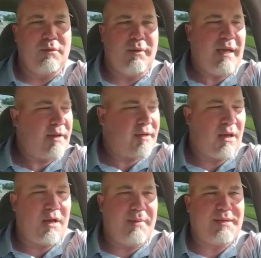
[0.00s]
going down to
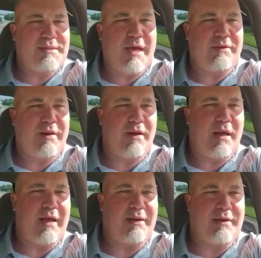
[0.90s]
Columbia, South
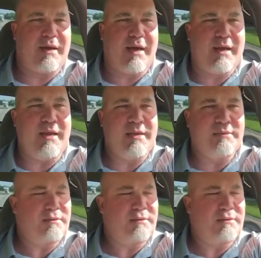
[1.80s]
Carolina today